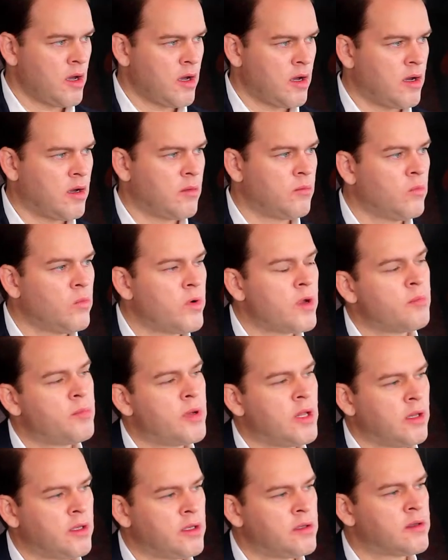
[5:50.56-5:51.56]
We're
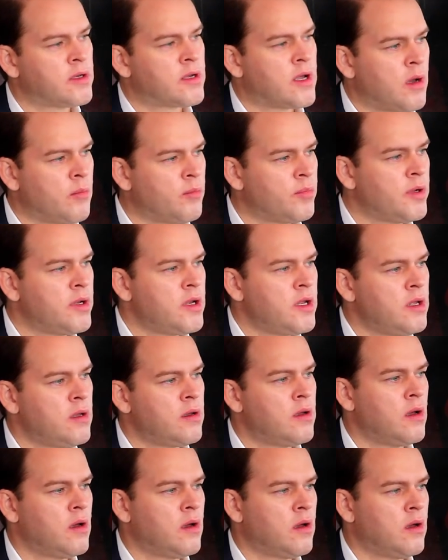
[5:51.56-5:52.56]
building the
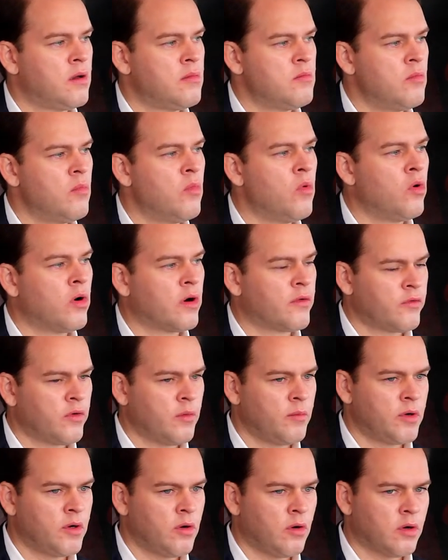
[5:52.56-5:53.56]
company more
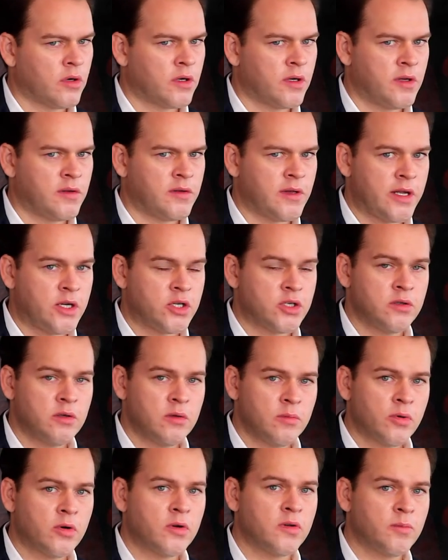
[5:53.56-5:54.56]
from an
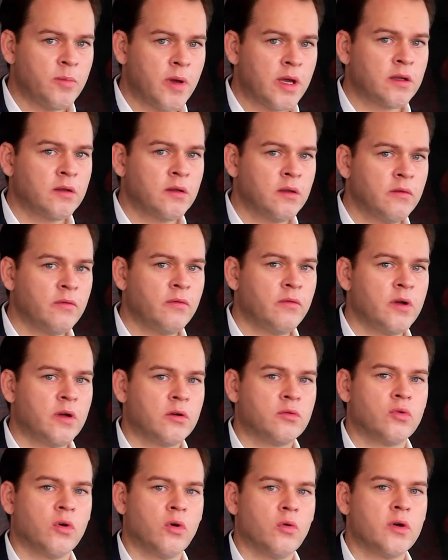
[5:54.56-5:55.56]
organizational perspective.
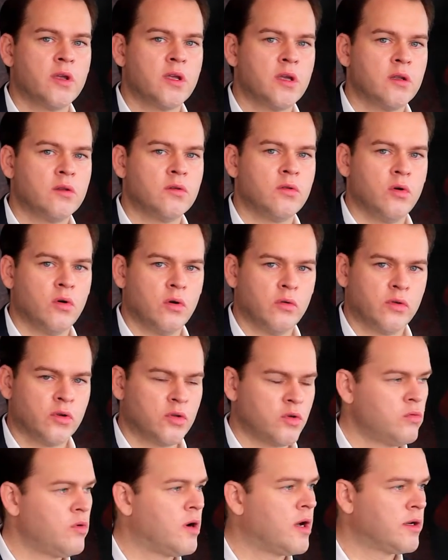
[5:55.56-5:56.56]
We're growing it to over
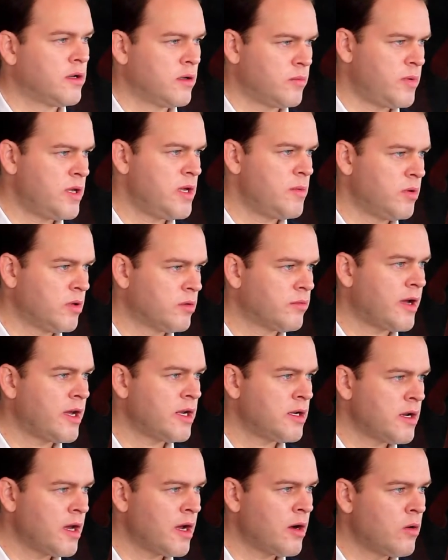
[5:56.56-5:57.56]
200 people
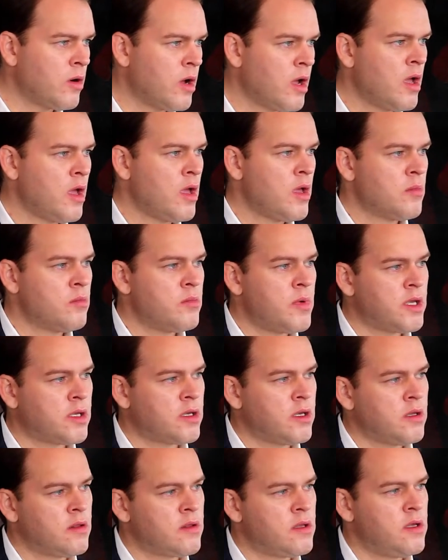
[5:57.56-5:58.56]
right now,
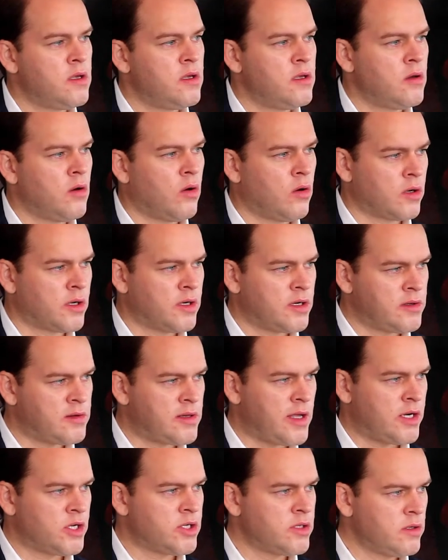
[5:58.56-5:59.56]
making the
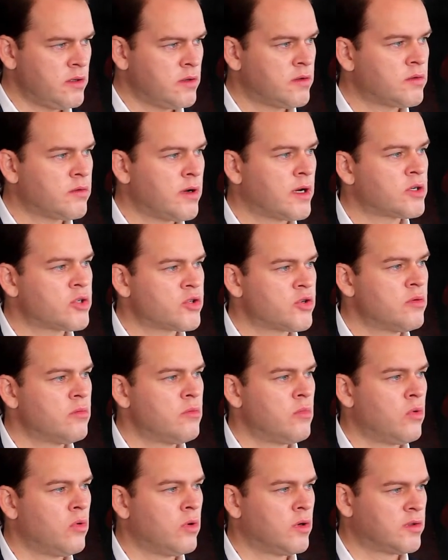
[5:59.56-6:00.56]
organizational structure
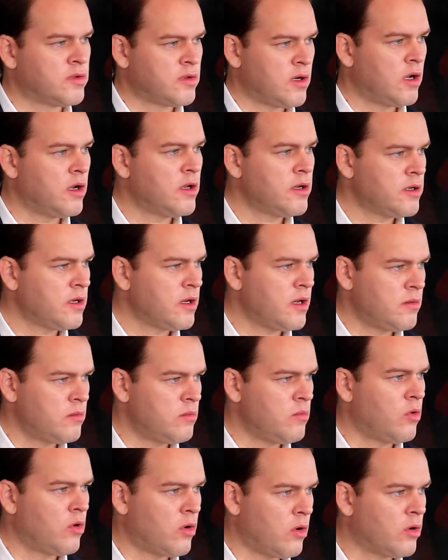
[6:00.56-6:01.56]
more solid and
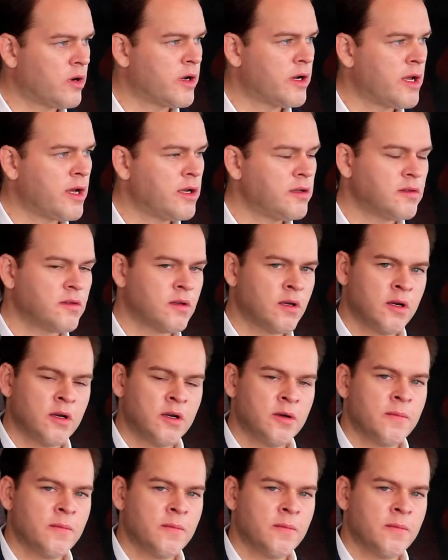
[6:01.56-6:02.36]
more organized.